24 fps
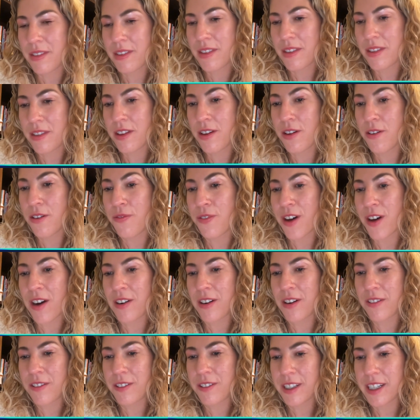you
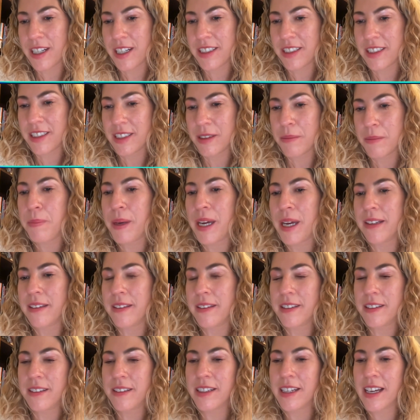found a relationship
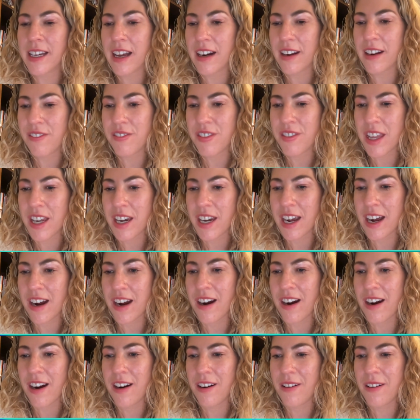basically out of thin
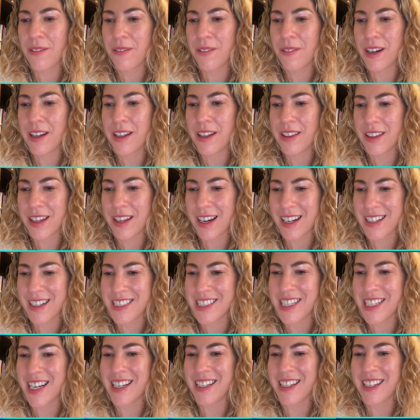air with
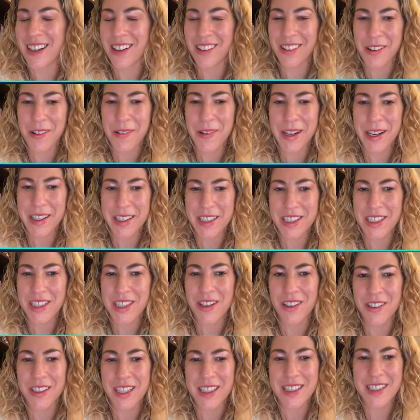Danielle going on a
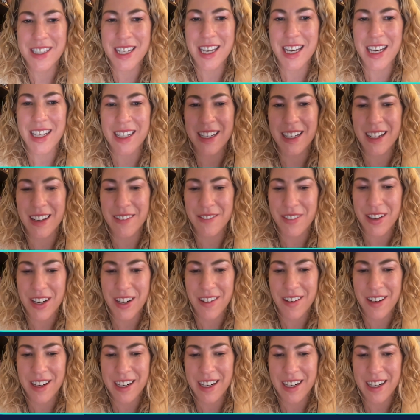show that's like a
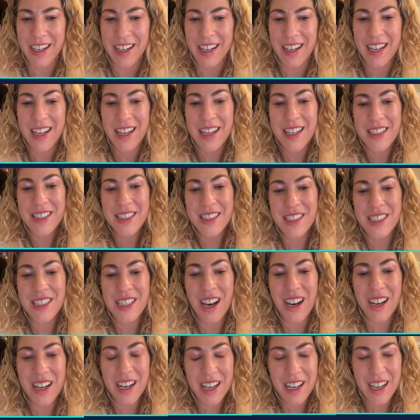very
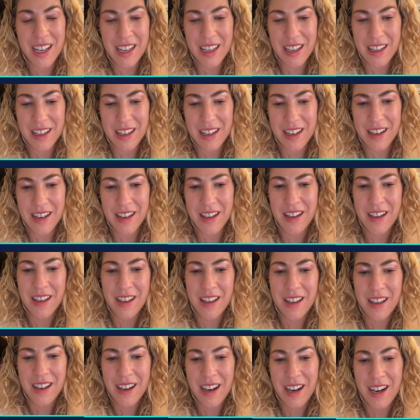sudden,
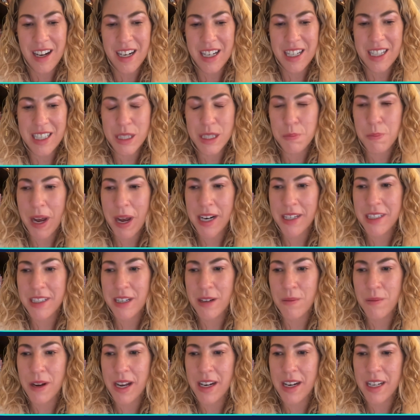
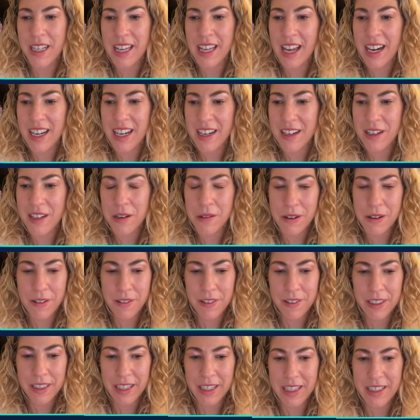unexpected way to get into a
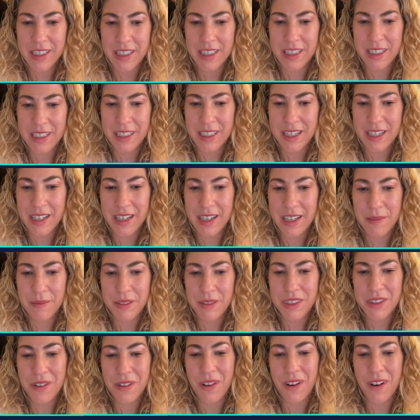relationship.
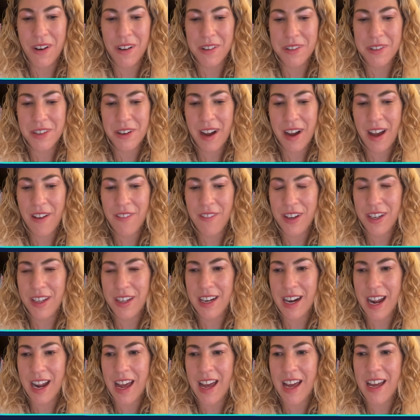So also having
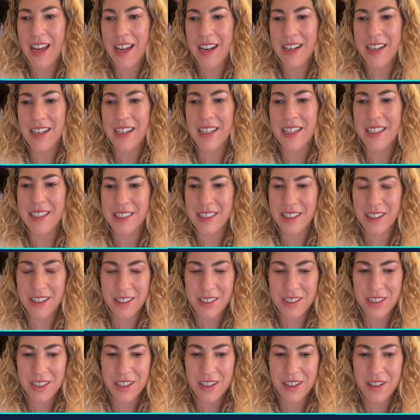it end is
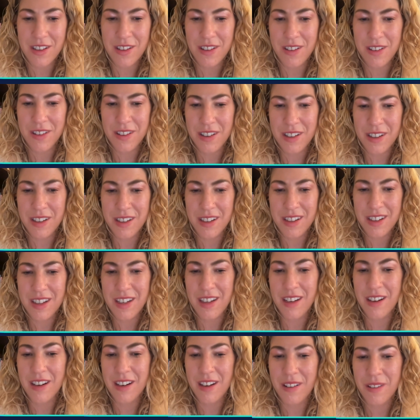also,
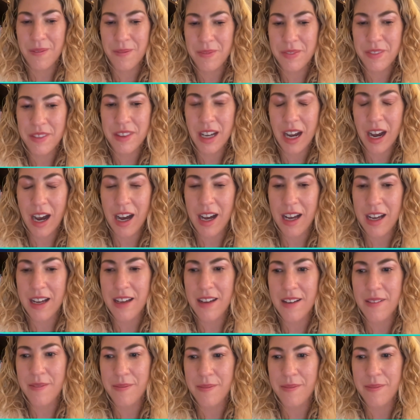not